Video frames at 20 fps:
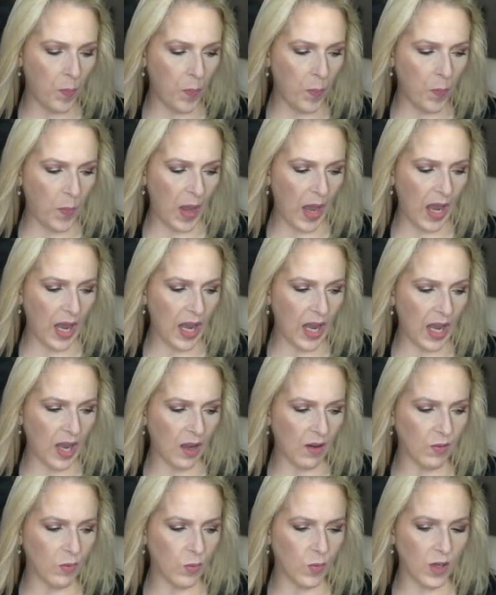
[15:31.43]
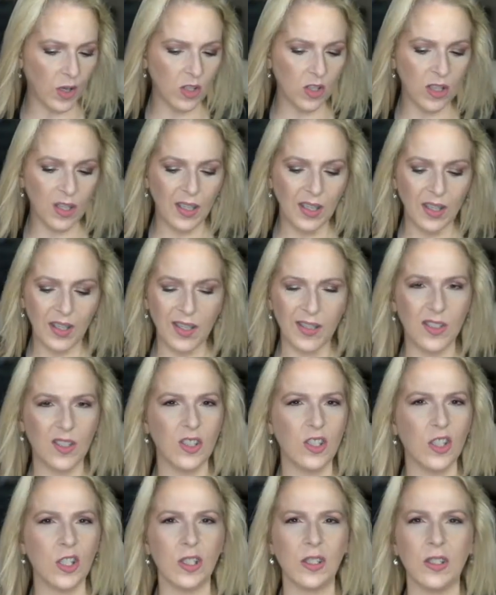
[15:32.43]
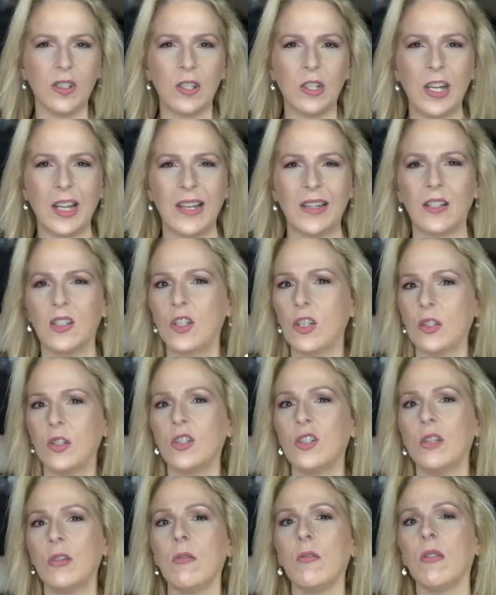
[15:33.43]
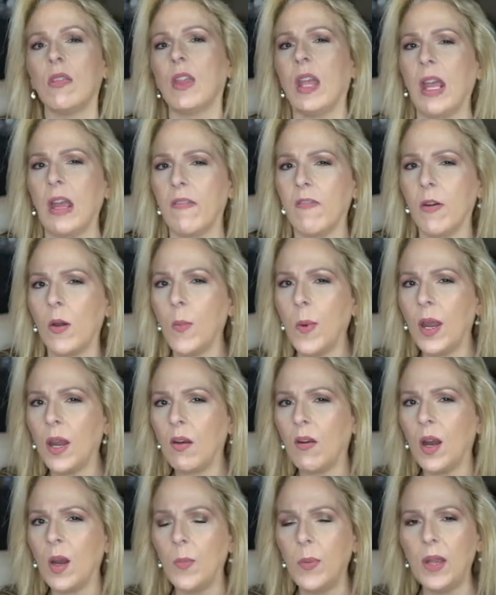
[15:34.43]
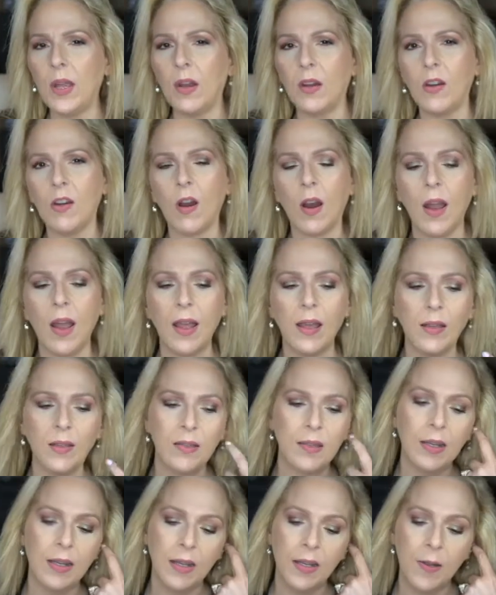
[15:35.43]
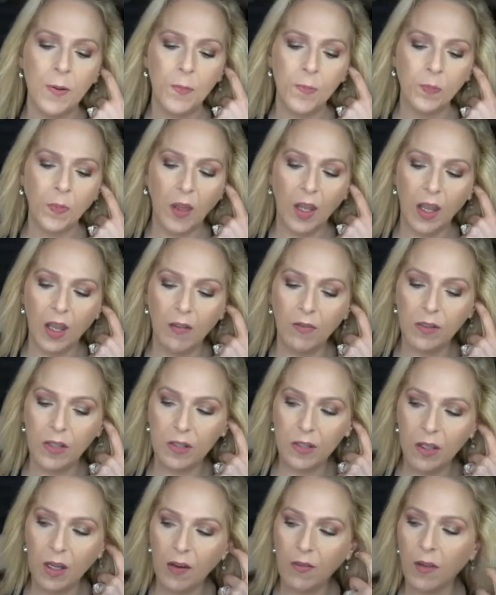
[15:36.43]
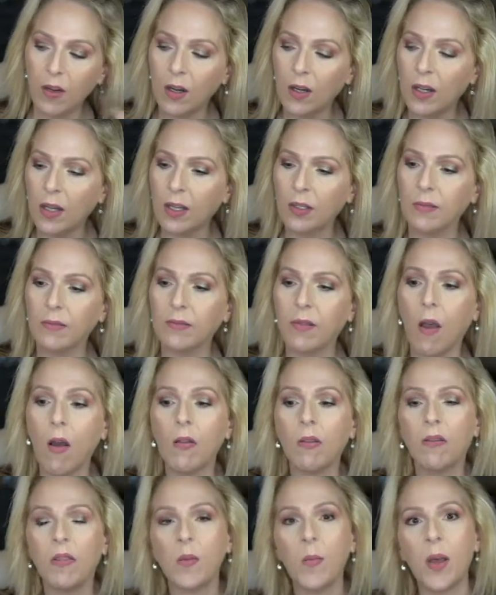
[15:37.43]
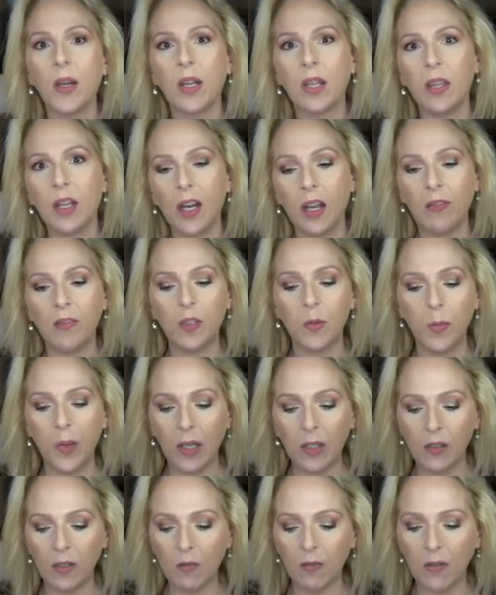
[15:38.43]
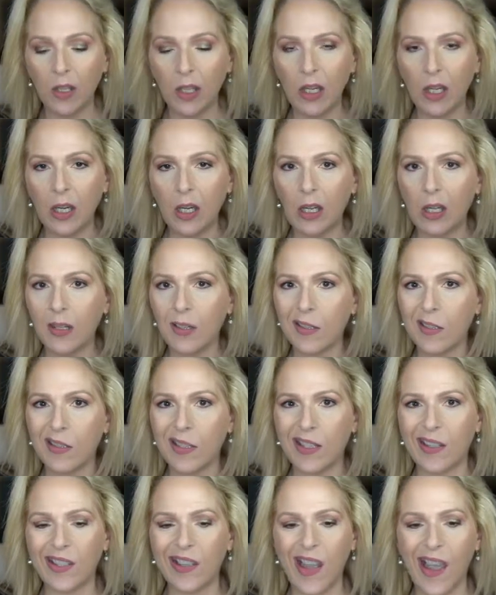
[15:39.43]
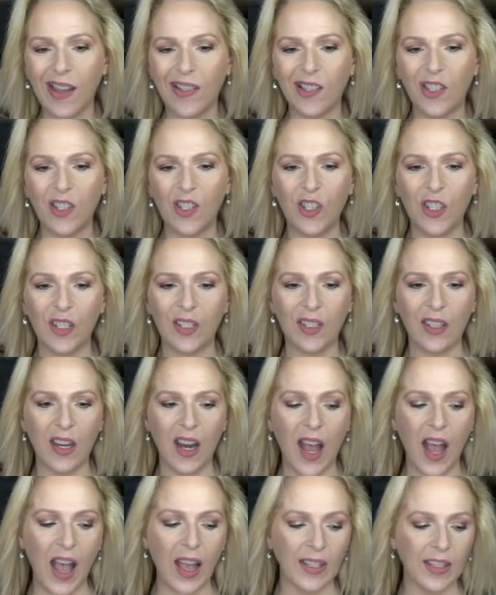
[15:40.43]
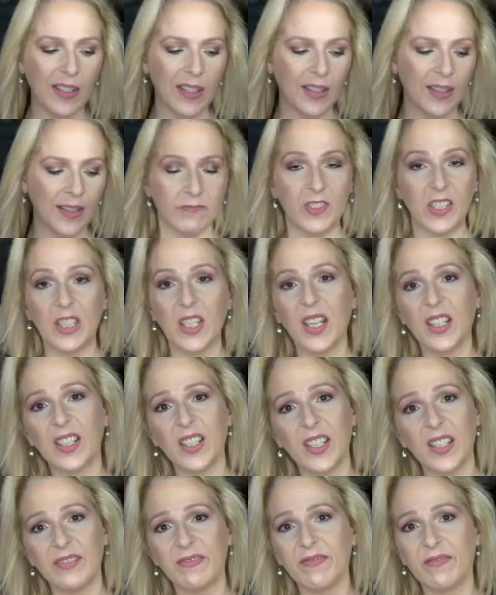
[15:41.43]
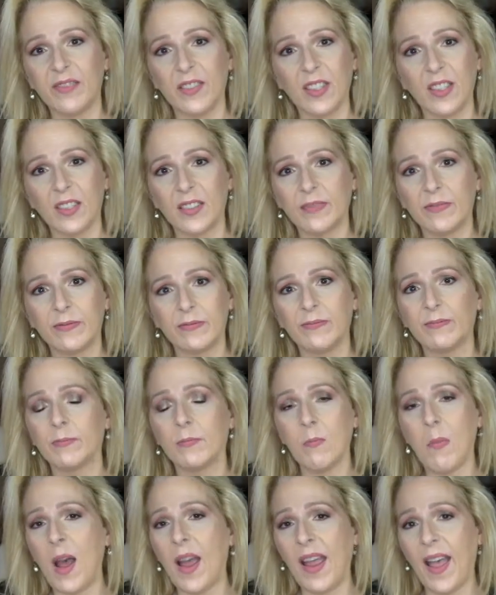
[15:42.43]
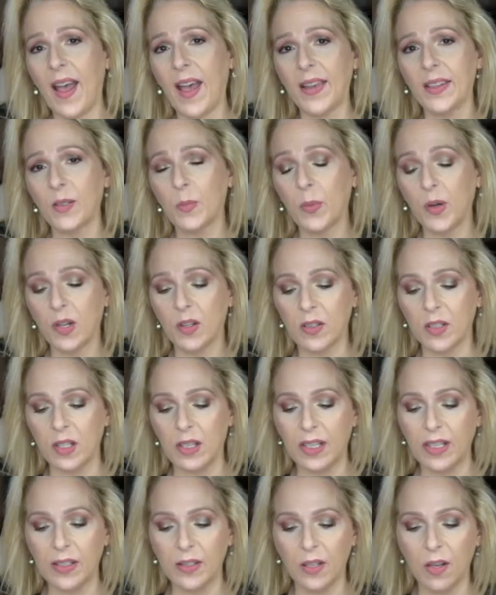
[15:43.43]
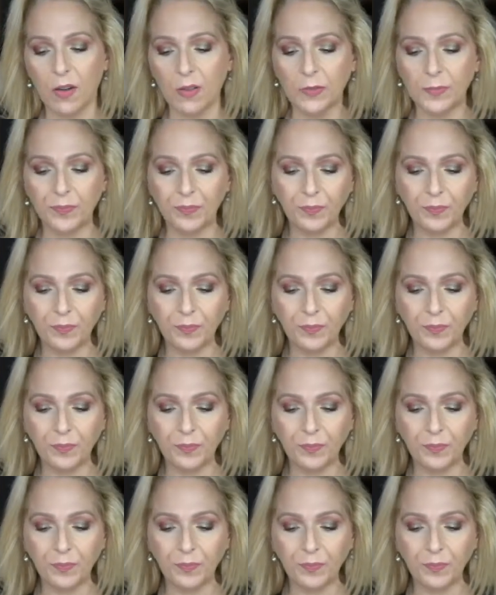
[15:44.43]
pan, which is it's just too thick for my creepy under eyes. I have discovered in all of the money that I've spent over the years that that's just not, it's not good for my eyes personally. So